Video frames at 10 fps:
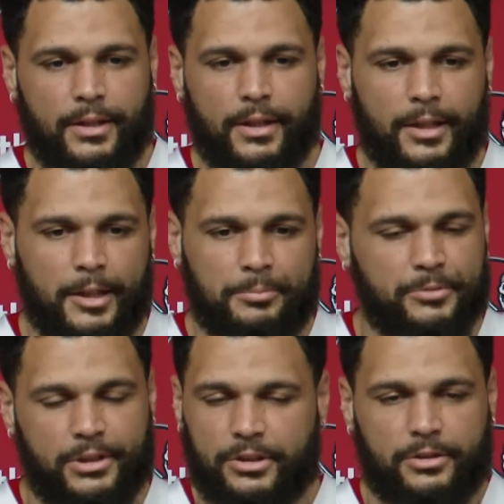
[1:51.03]

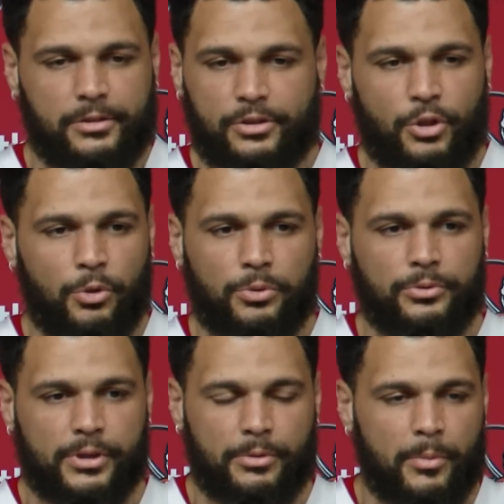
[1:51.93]
It's cool.
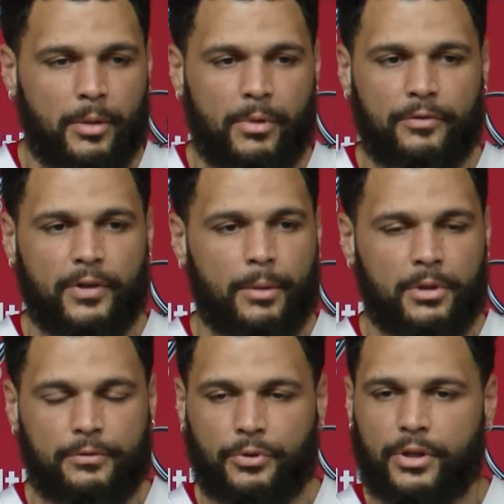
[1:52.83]
Something me and my
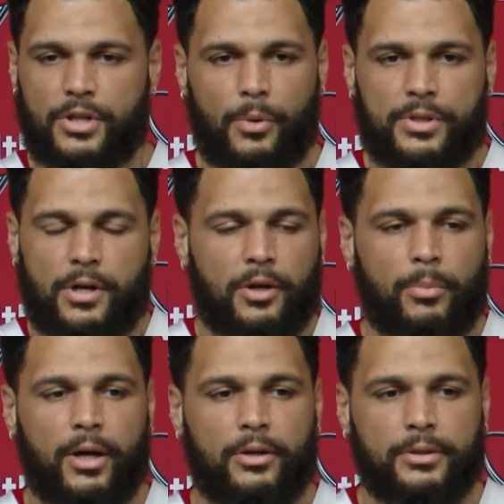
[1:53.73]
family and friends always talk
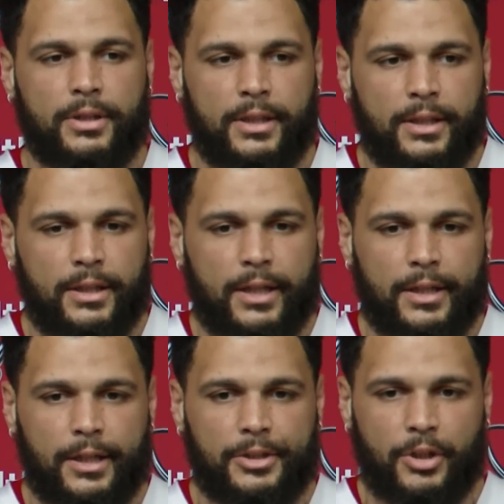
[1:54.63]
about, and,
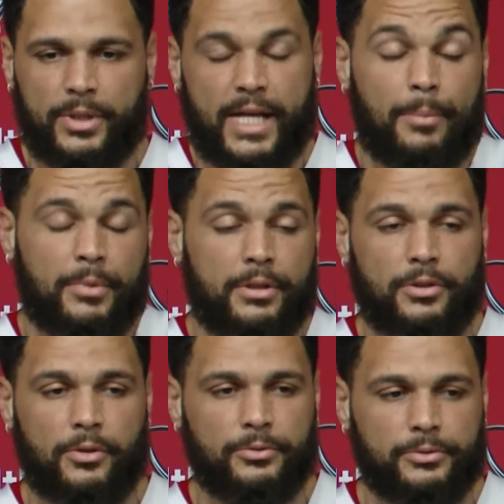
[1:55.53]
you know, it's happening.
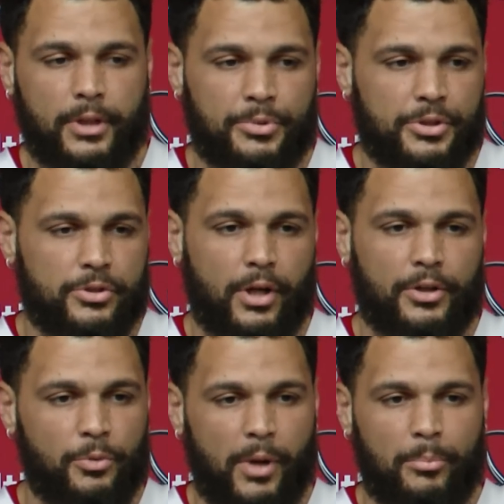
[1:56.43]
So I'm just trying
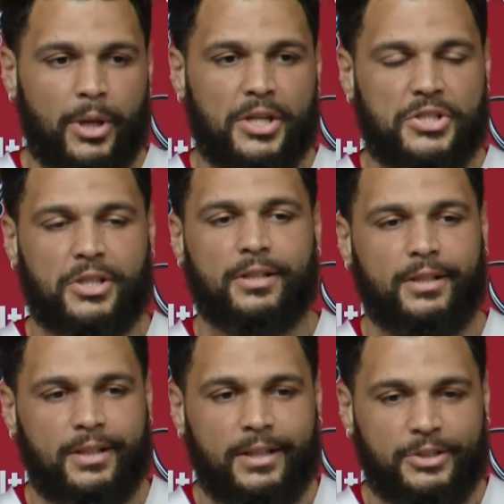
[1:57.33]
to do my best
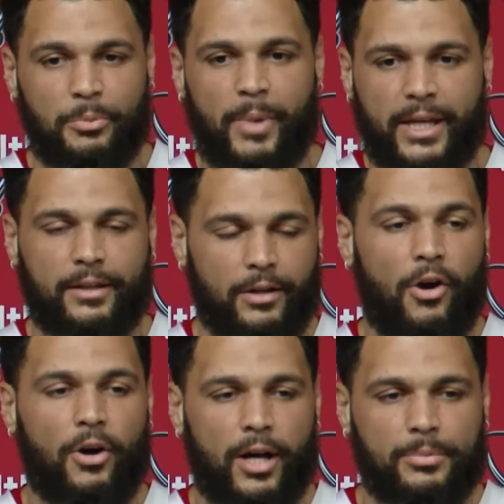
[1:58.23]
to make it
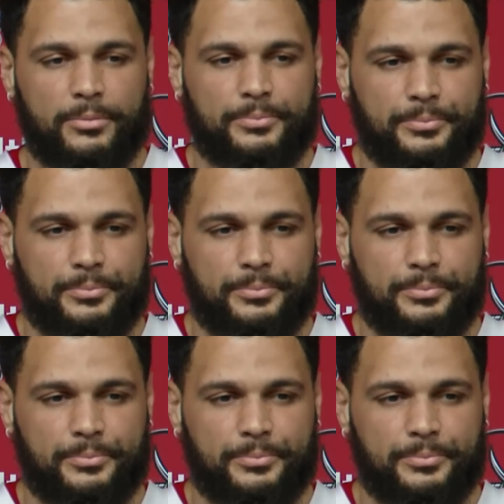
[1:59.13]
all happen.